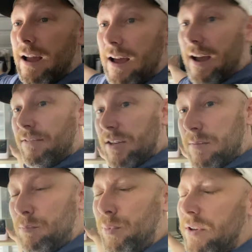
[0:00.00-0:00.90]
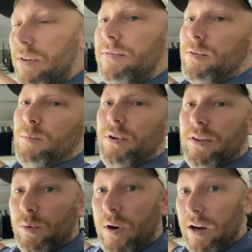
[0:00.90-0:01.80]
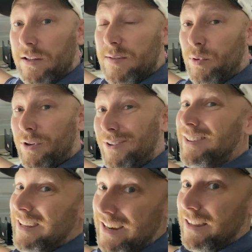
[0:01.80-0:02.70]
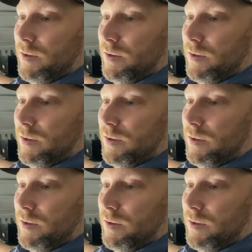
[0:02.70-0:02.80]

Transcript: I have this beautiful Brother wireless printer, link in the